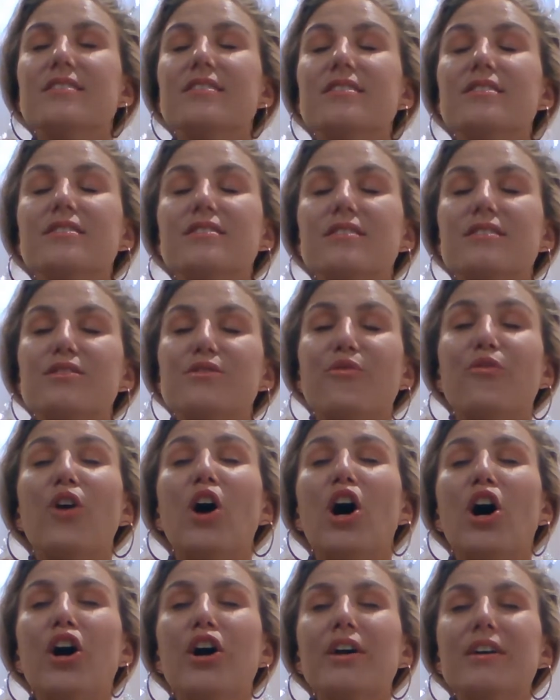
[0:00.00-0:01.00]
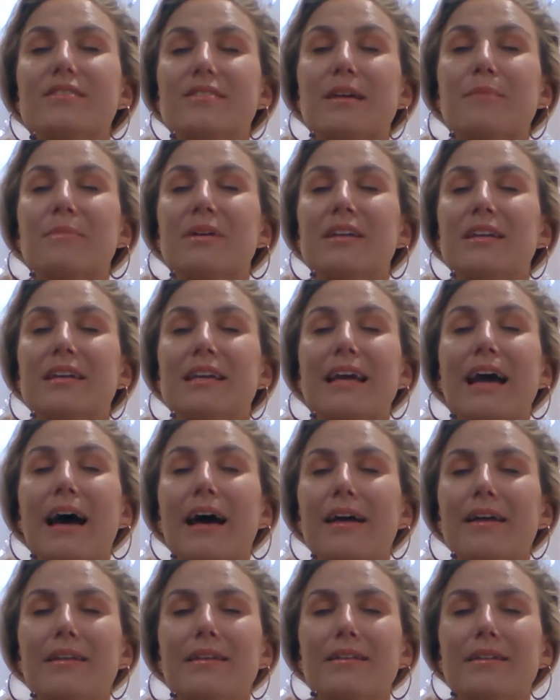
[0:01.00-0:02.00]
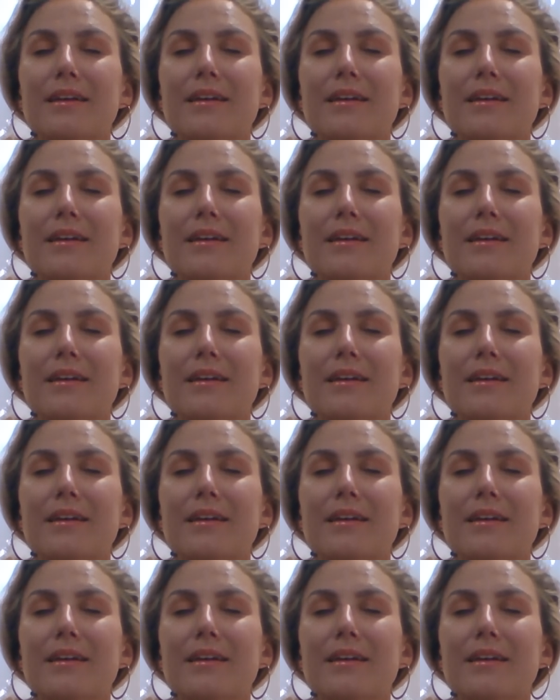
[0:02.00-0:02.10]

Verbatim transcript: is as far as I'm going to get